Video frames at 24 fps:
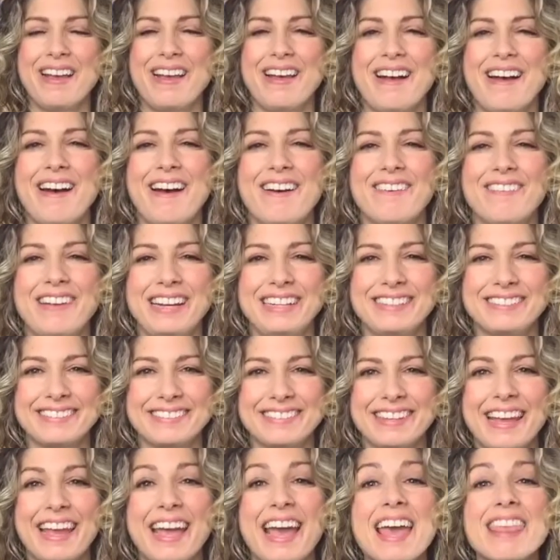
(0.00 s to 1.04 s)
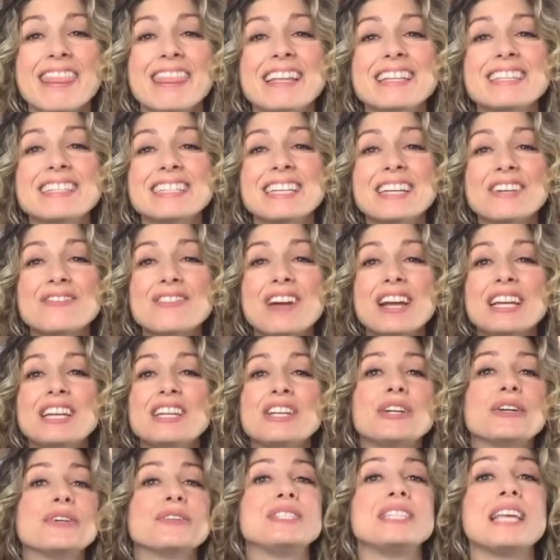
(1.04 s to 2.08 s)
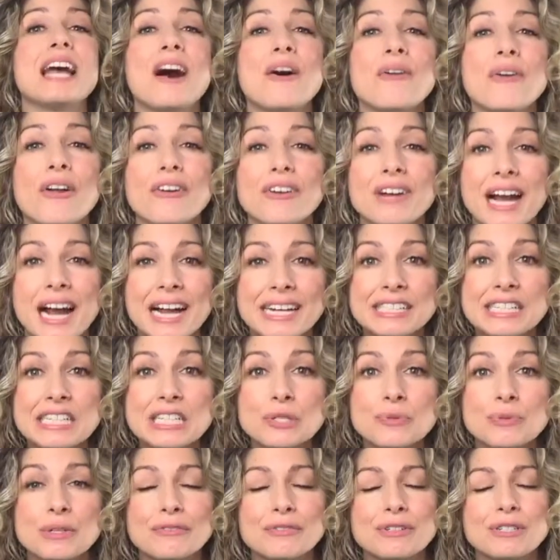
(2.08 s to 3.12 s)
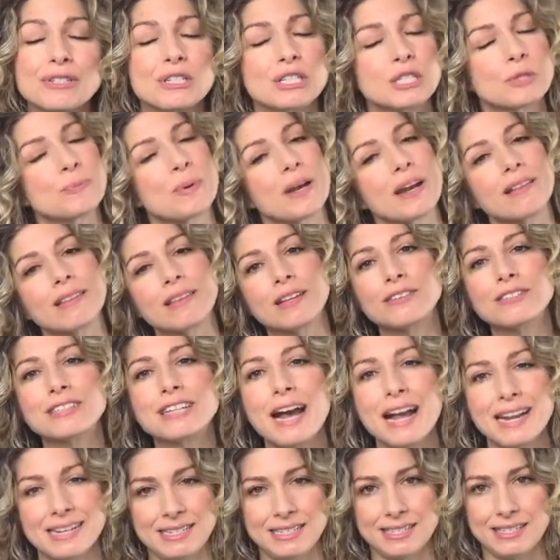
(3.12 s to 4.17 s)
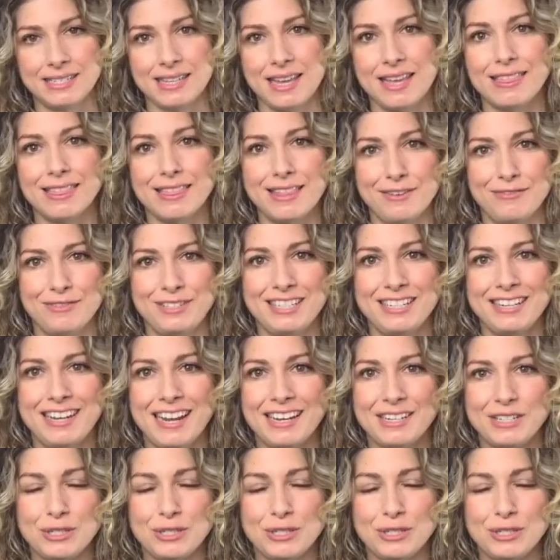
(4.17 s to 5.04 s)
All right, and let's get ready to go down our kindness river to spread a little kindness and love today